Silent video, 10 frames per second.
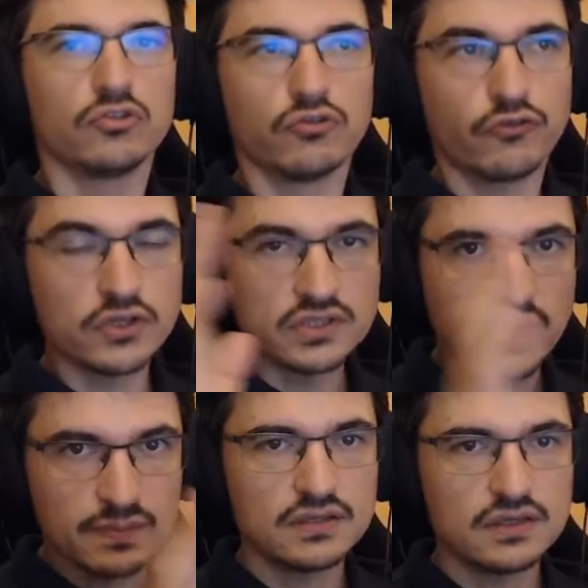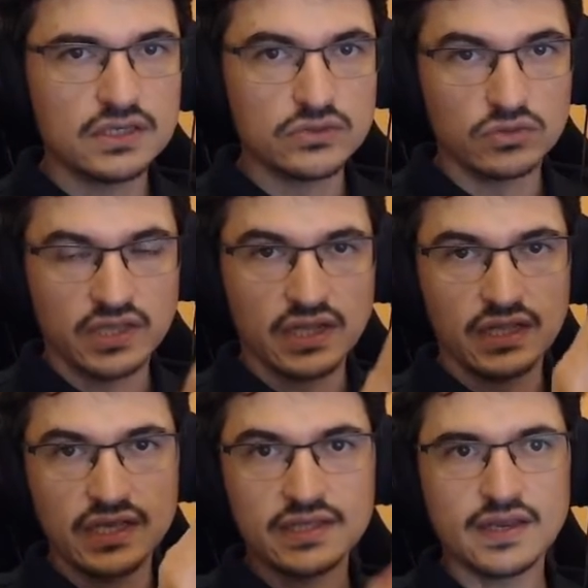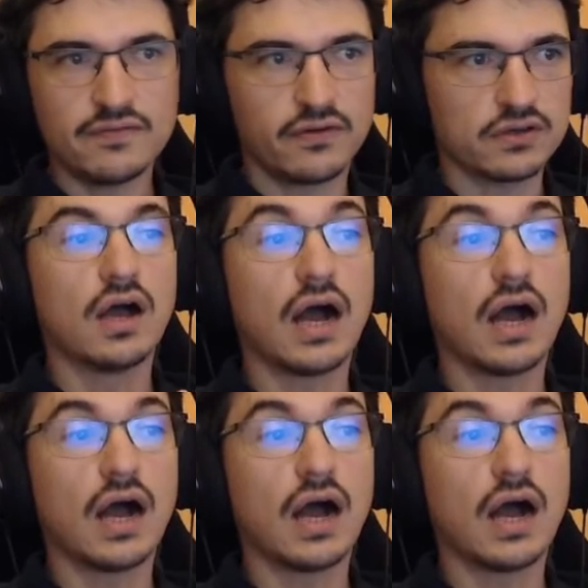The first step is to tell IntelliFox